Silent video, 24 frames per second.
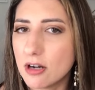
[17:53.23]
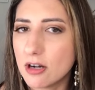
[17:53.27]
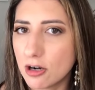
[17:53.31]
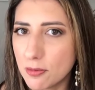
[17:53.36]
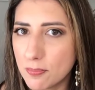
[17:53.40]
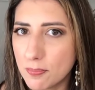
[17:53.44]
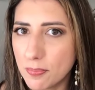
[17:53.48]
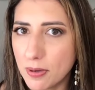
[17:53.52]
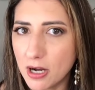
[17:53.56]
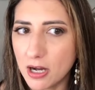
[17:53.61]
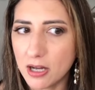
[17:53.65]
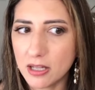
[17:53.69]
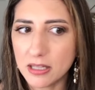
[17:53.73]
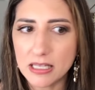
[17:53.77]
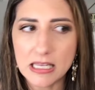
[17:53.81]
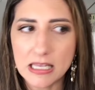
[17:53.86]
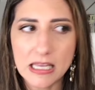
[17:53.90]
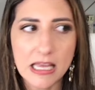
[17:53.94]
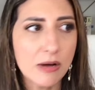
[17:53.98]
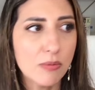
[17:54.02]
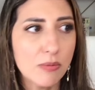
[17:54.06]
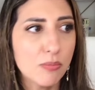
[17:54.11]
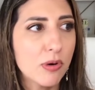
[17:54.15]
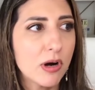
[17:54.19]
our
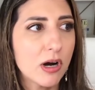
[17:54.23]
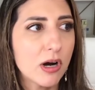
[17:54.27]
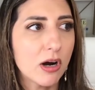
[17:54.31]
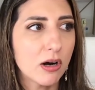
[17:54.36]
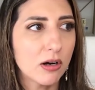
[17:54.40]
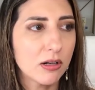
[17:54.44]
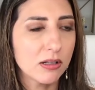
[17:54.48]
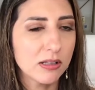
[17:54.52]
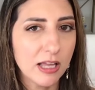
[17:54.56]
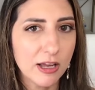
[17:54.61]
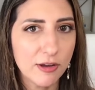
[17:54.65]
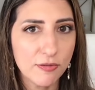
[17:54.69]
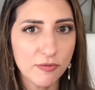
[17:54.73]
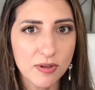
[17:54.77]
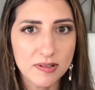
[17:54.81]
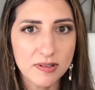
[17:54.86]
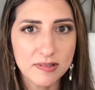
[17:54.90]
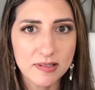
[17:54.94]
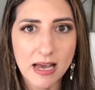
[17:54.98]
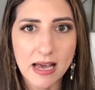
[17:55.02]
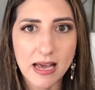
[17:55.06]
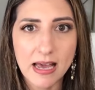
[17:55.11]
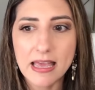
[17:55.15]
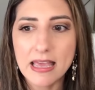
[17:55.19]
body and where our life
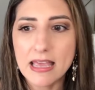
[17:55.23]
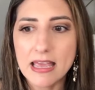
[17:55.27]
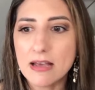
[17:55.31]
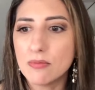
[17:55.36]
is at